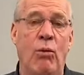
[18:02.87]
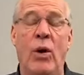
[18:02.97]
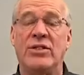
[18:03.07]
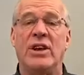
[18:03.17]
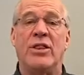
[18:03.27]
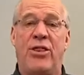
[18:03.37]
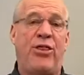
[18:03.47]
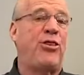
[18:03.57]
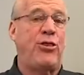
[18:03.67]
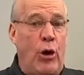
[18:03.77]
wasn't
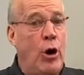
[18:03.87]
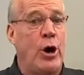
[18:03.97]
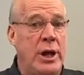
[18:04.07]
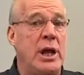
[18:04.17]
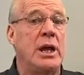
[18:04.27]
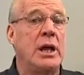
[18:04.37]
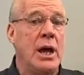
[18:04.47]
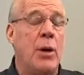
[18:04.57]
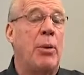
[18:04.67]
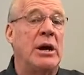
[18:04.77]
thirty
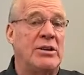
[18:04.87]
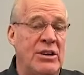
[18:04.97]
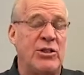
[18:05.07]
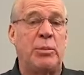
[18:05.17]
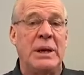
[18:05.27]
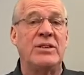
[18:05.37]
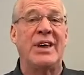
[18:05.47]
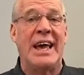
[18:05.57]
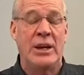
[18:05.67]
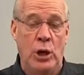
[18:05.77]
participants
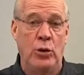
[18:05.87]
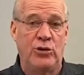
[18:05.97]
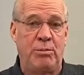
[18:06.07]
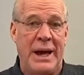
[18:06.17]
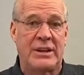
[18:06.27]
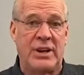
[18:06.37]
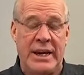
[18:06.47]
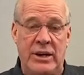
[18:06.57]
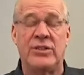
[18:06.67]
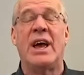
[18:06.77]
and no
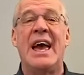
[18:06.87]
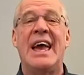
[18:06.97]
spectators.